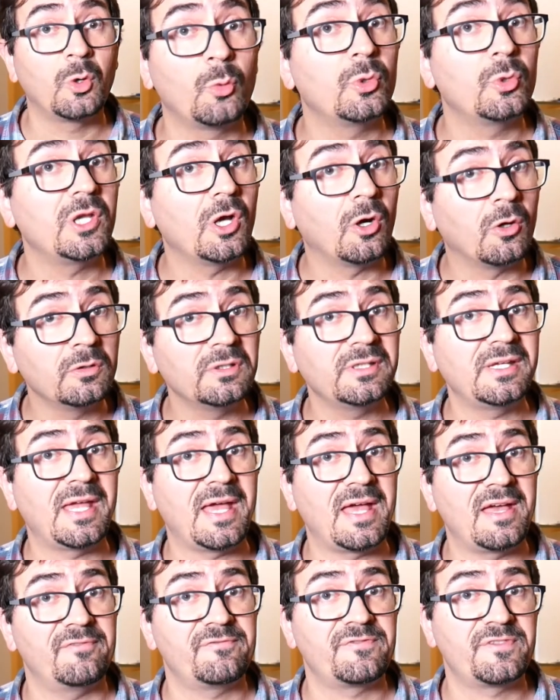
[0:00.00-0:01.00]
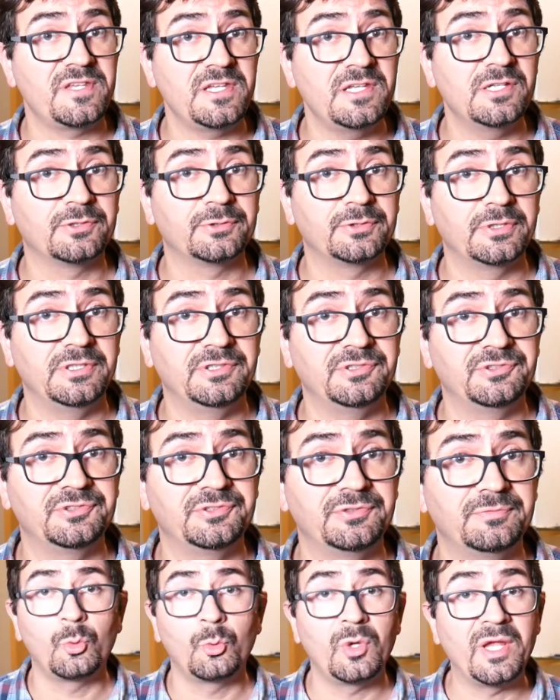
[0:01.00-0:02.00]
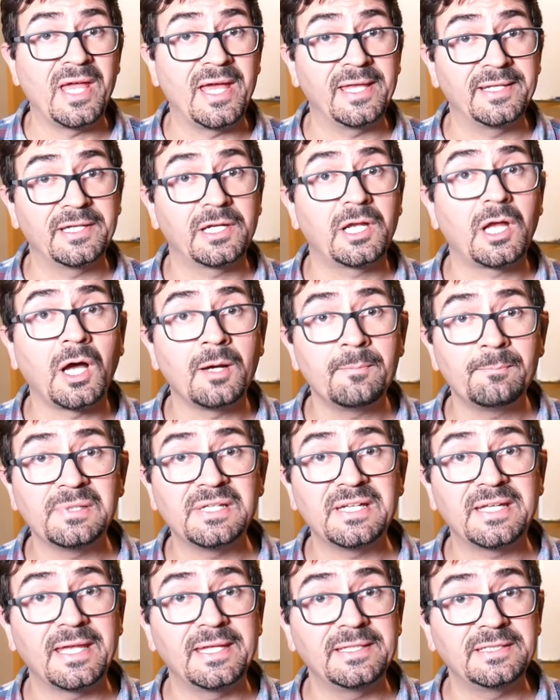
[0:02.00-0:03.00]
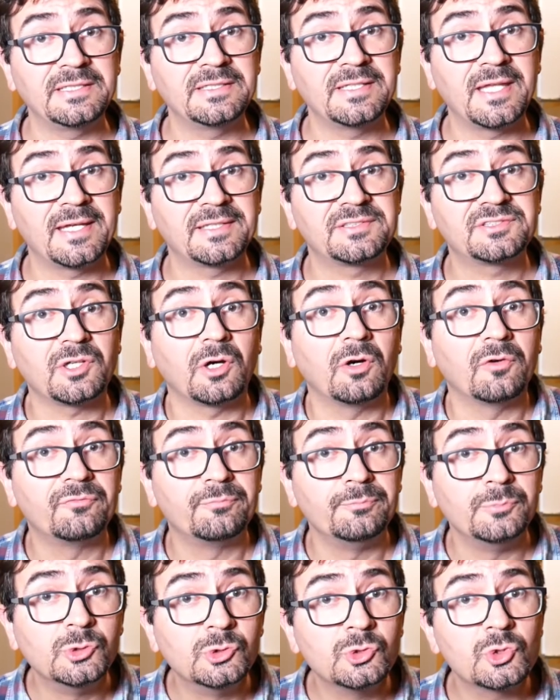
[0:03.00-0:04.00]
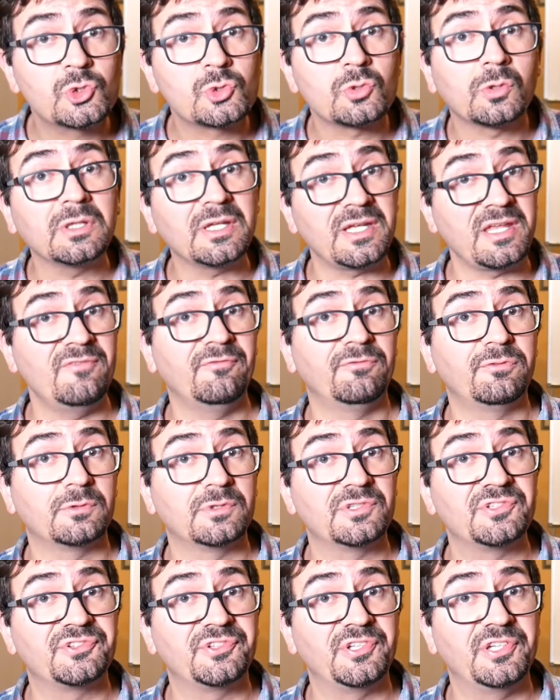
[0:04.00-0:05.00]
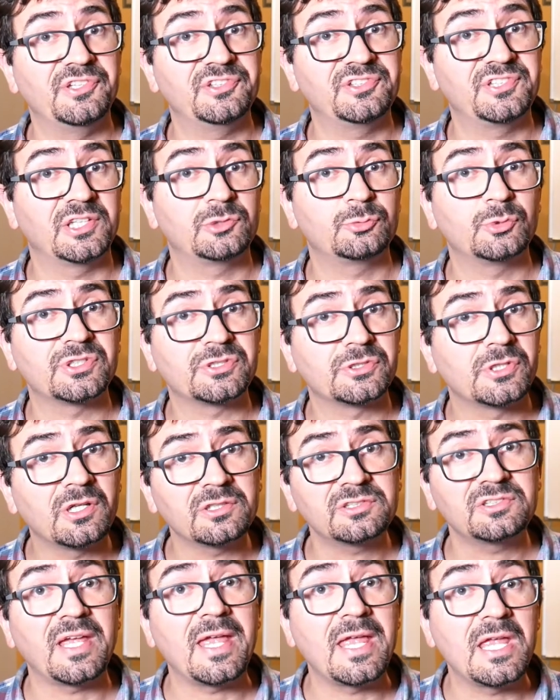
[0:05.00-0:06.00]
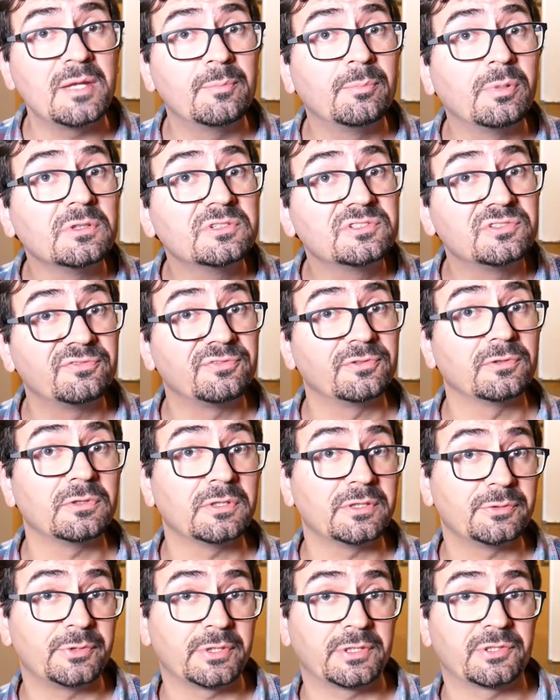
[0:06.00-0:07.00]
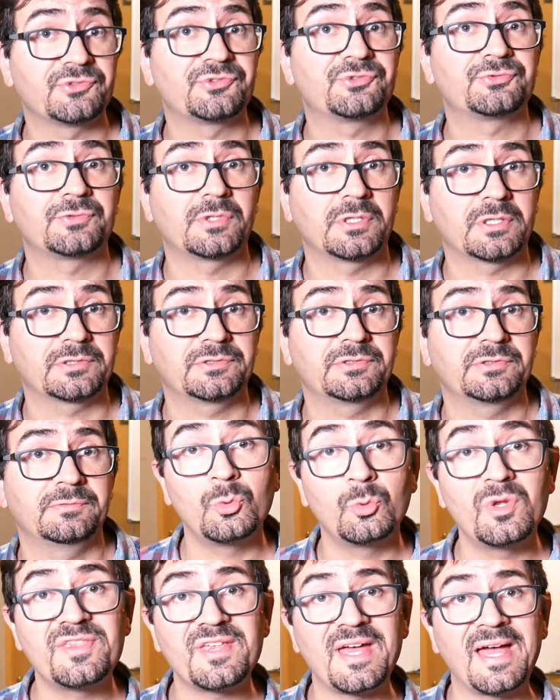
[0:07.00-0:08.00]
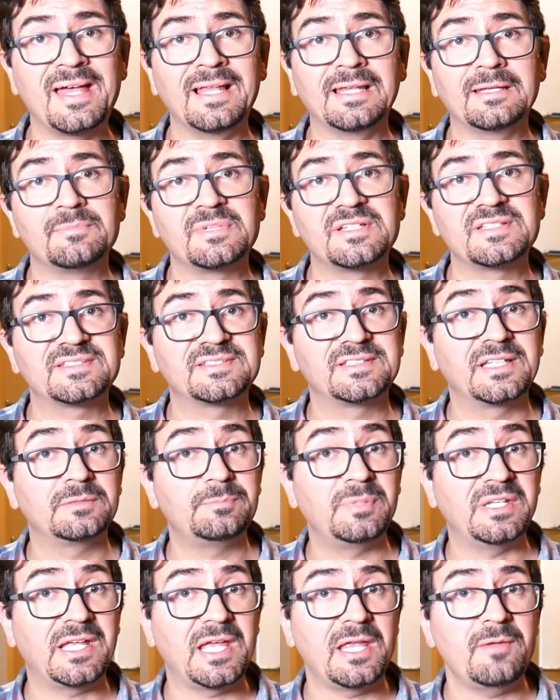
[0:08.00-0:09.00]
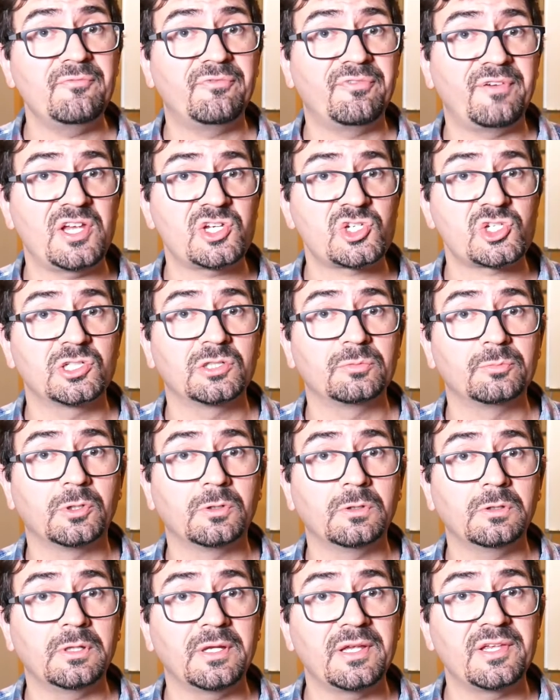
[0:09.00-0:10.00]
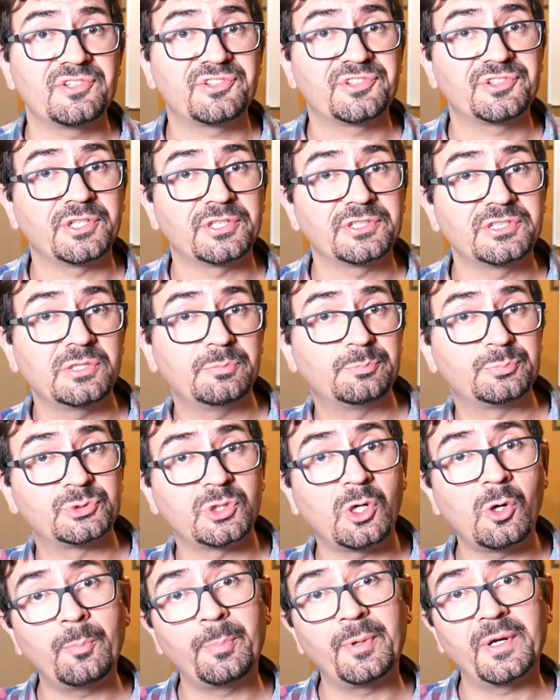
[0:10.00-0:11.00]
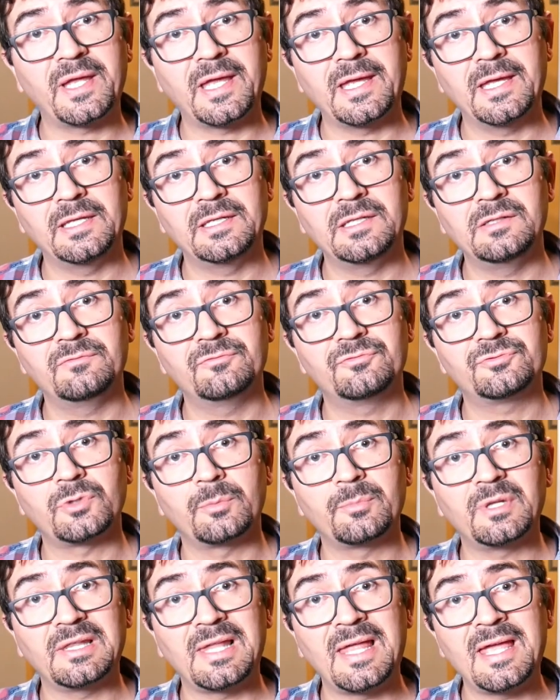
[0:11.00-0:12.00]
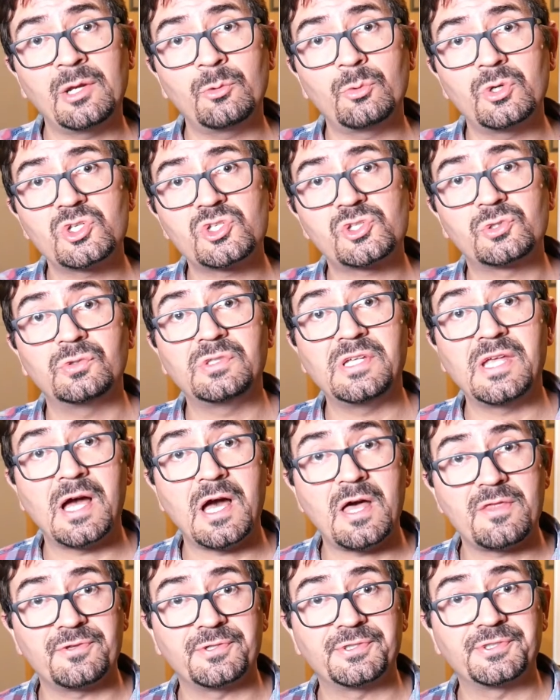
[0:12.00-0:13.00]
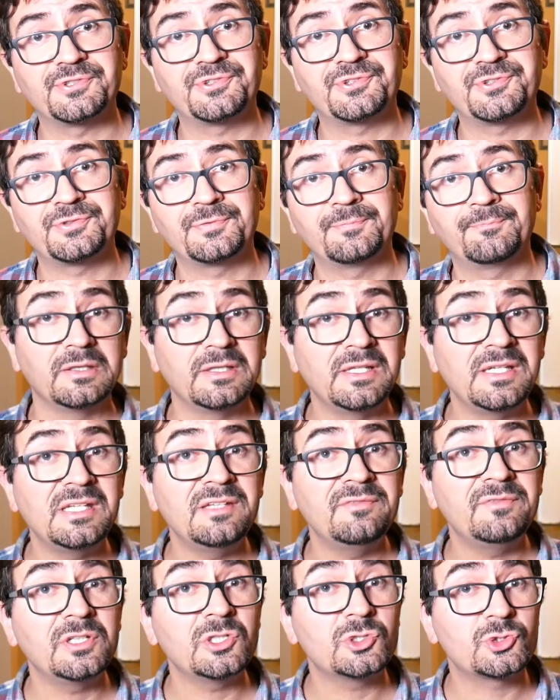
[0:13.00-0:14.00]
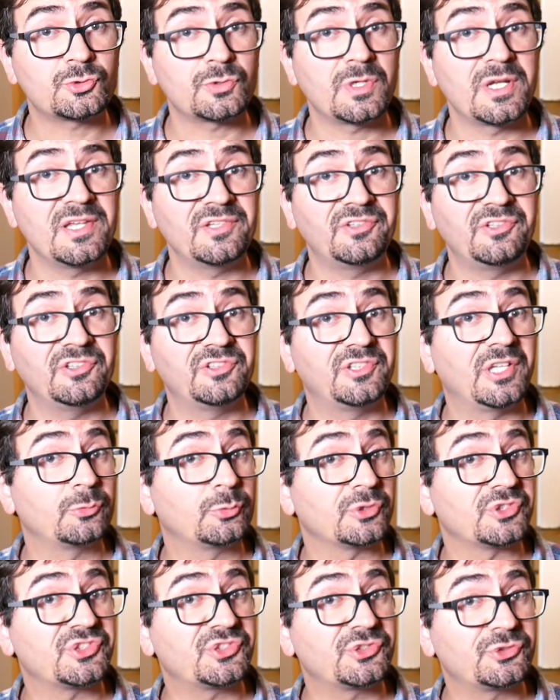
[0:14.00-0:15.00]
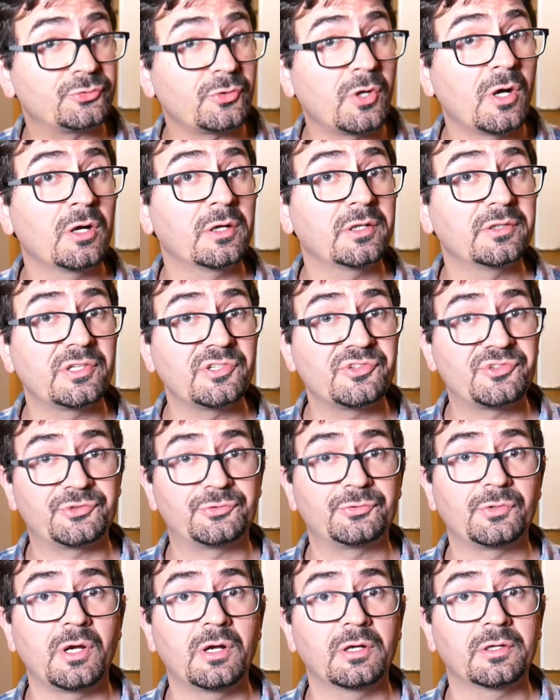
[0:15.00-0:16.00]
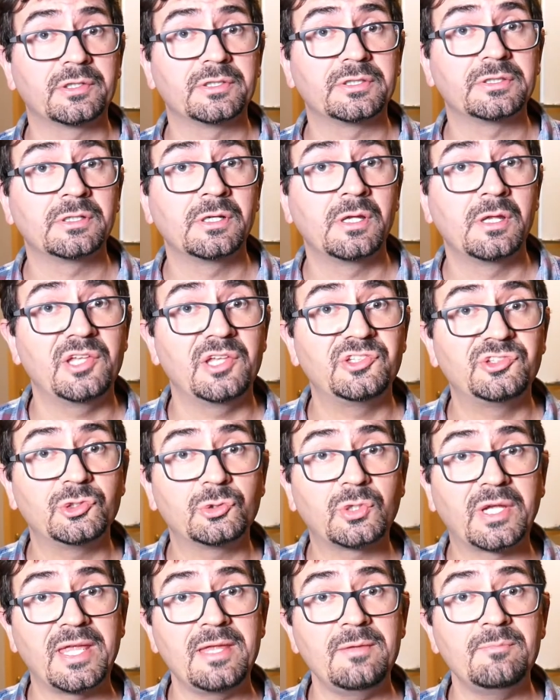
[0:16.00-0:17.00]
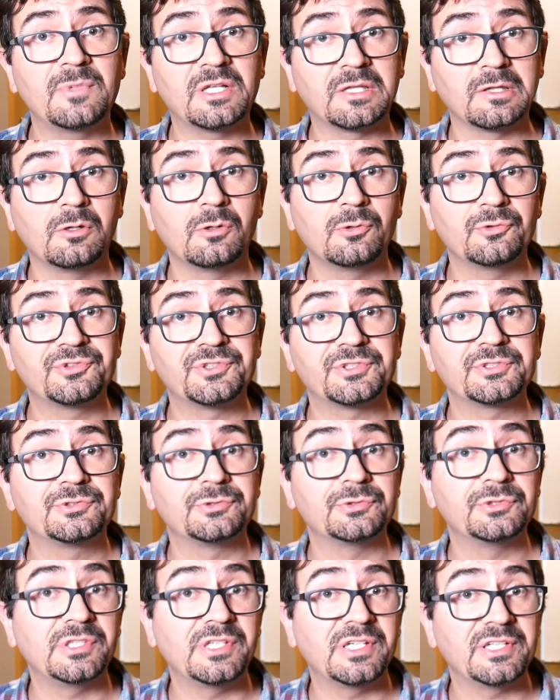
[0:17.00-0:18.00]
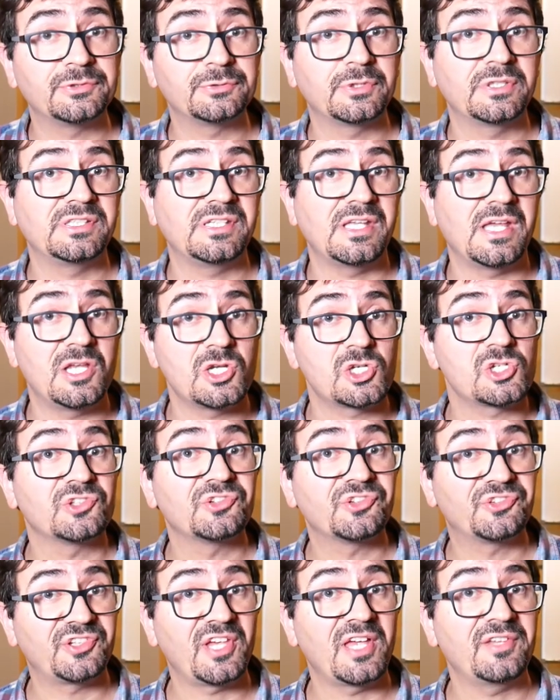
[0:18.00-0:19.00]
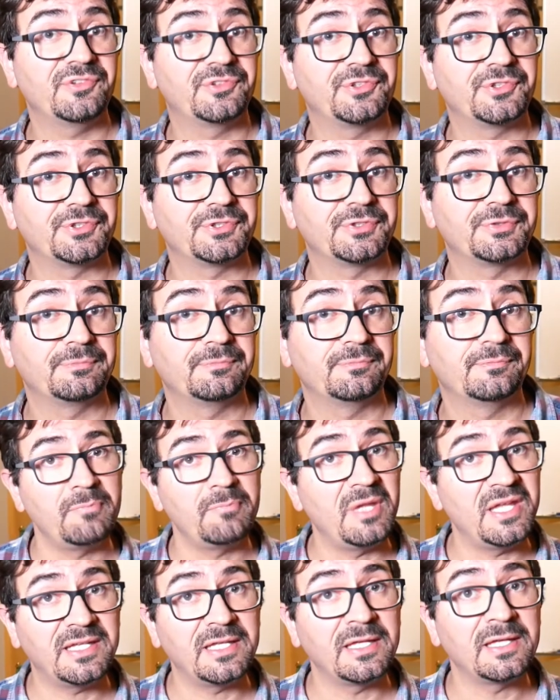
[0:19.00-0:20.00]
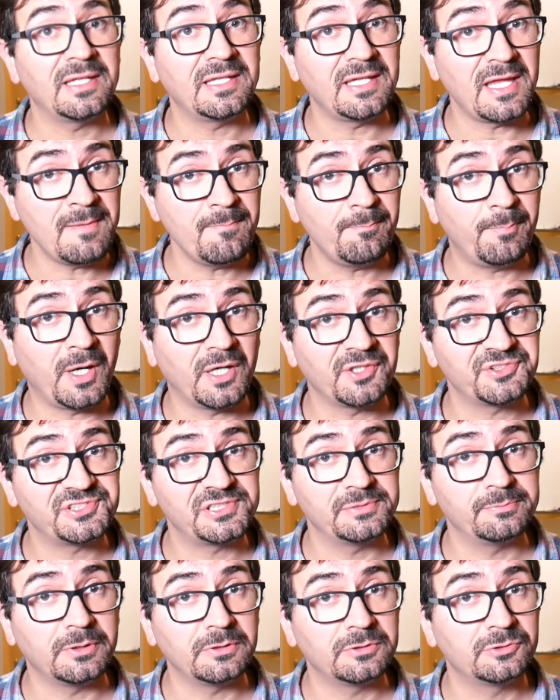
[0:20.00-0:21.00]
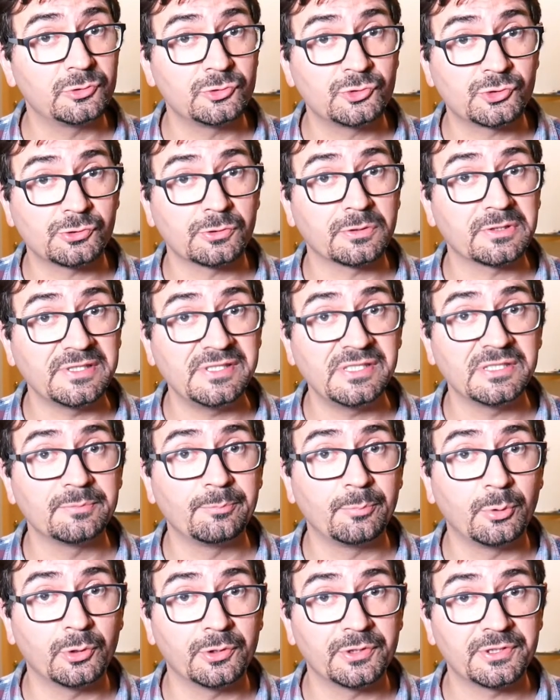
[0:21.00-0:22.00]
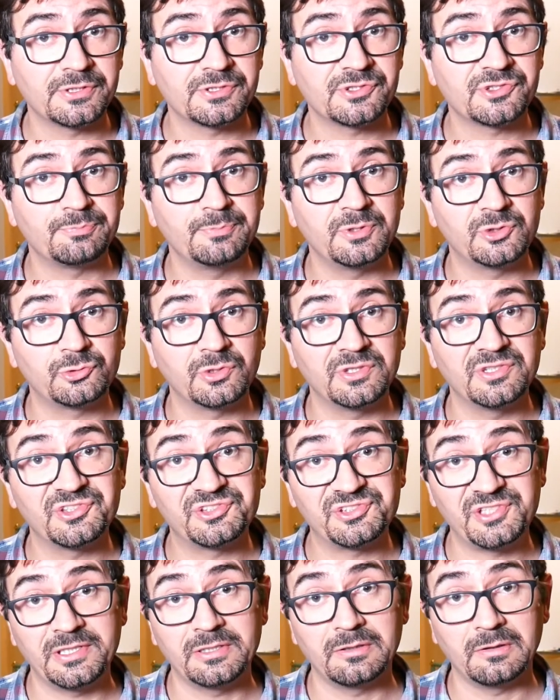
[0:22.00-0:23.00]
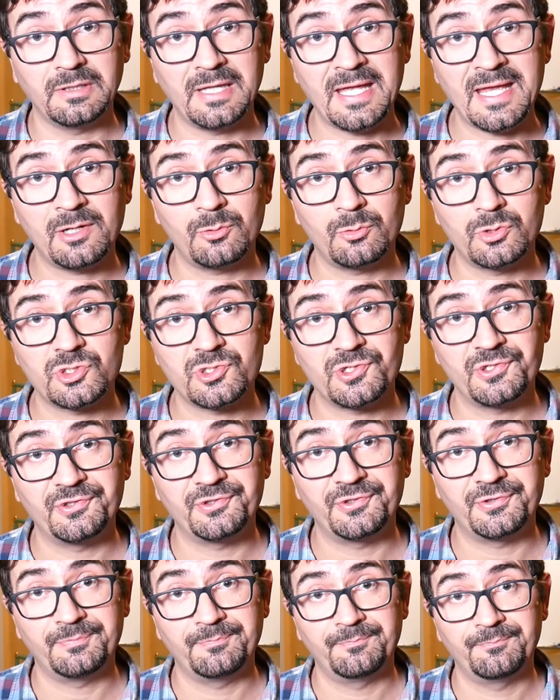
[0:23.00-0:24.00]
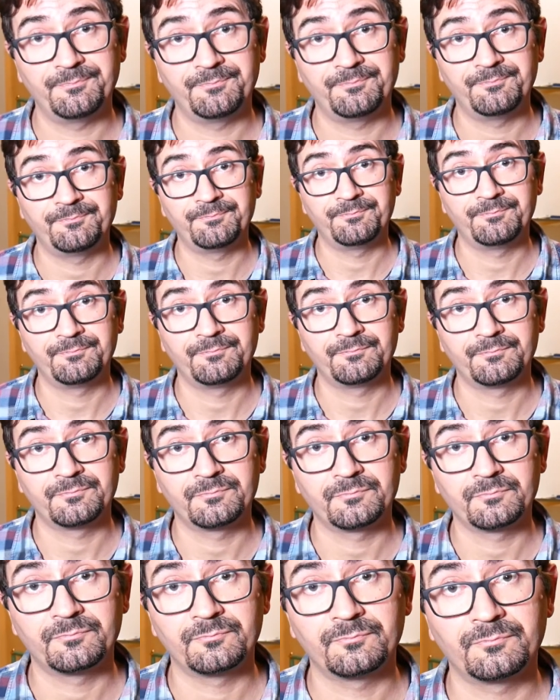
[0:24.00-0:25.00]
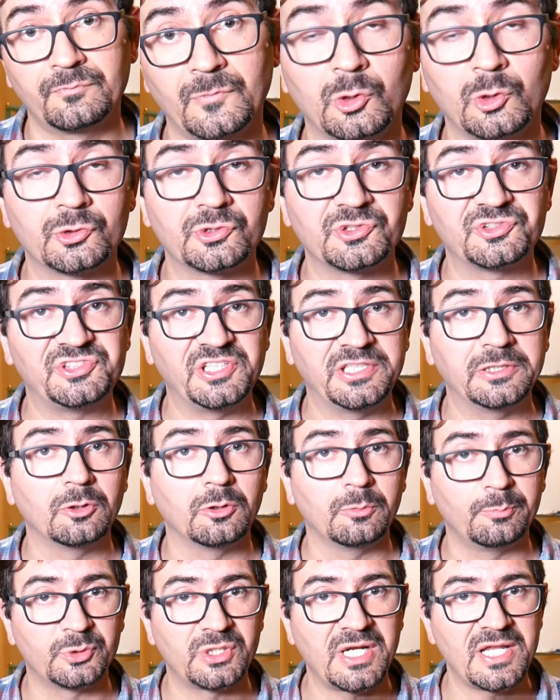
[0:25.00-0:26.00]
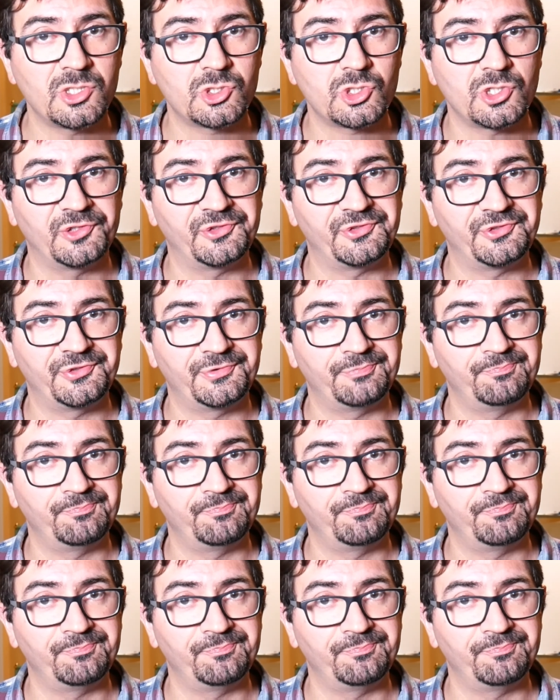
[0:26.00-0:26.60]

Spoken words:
We only have theories. We had a complicated net of mutual influences that we're not able to fully reconstruct, with elements that became fashionable and started propagating from a language to the others, leaving traces that were stronger and stronger as you came closer to the irradiation center, making it impossible to draw clear borders between the single languages or the single branches.